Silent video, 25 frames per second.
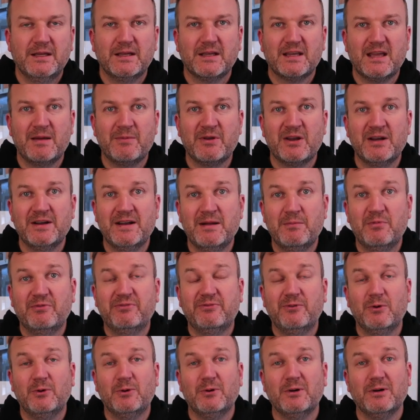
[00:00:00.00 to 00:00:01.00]
Coming in at number
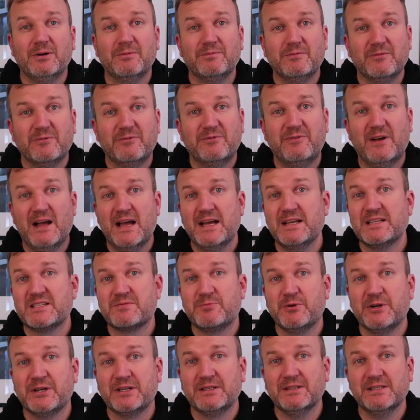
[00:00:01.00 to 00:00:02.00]
4, fire
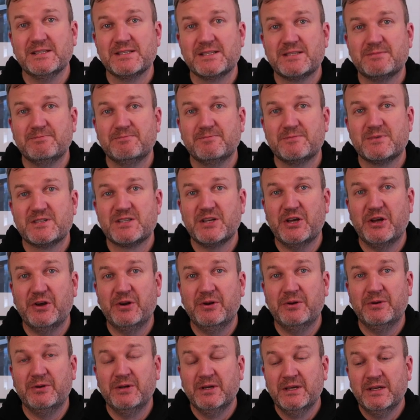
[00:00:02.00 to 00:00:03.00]
sprinklers.
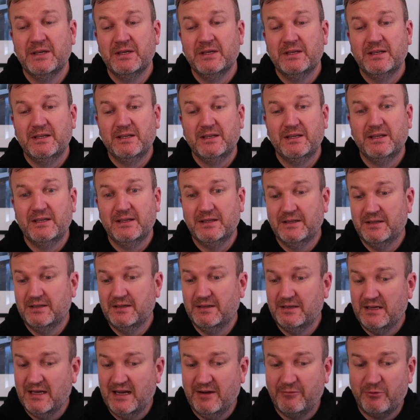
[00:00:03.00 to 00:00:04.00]
So
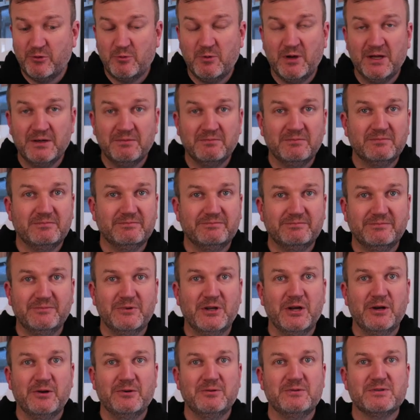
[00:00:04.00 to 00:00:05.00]
everyone
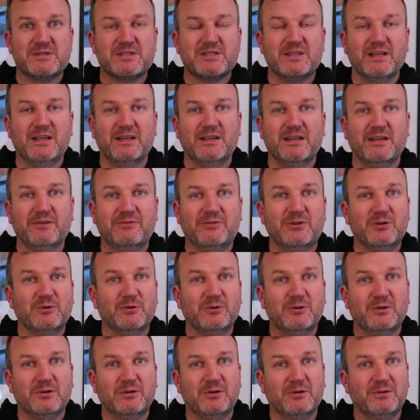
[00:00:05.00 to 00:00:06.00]
knows that if
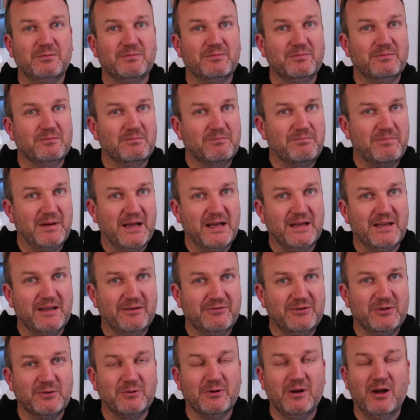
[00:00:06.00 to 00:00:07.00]
your
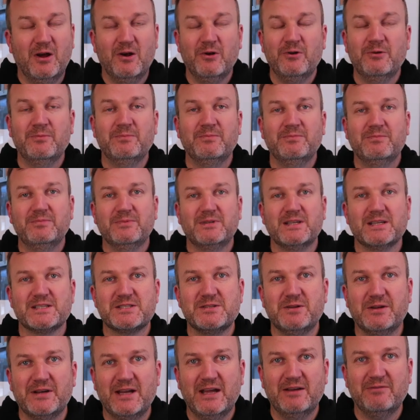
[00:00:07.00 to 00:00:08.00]
home does
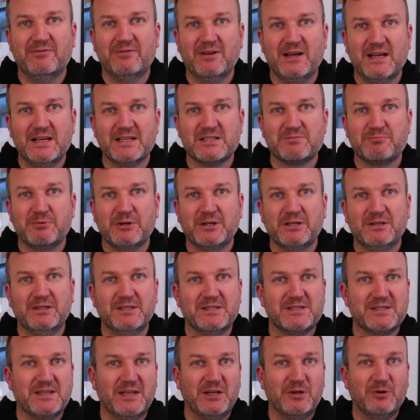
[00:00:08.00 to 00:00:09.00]
not have fire
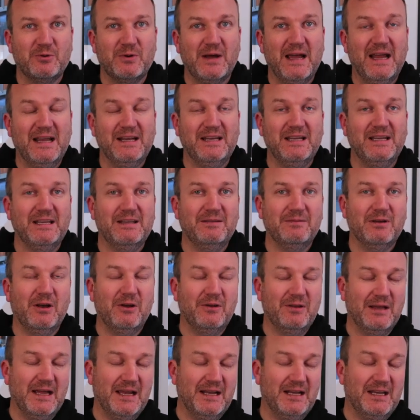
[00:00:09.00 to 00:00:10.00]
sprinklers, then your
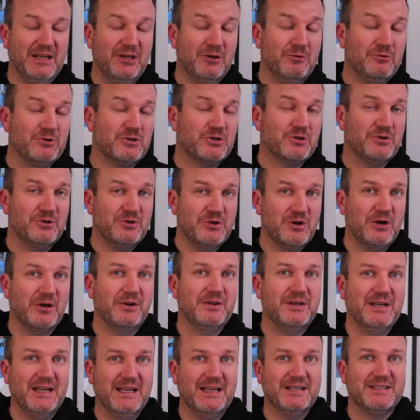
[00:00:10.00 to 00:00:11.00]
ADU should
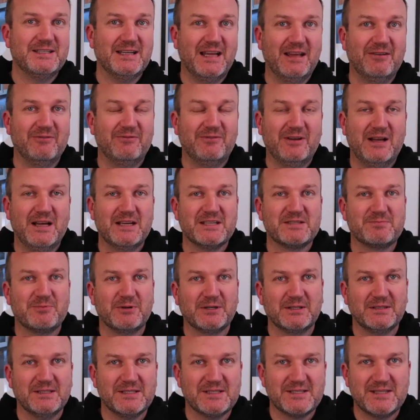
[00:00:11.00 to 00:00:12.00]
not need to have fire
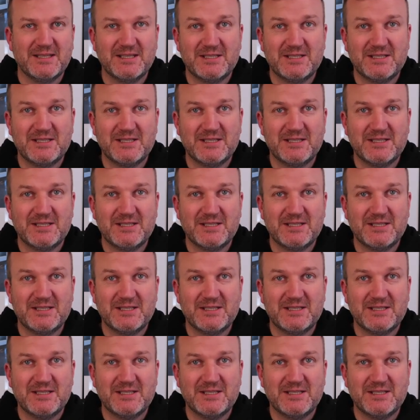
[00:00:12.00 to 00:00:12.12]
sprinklers.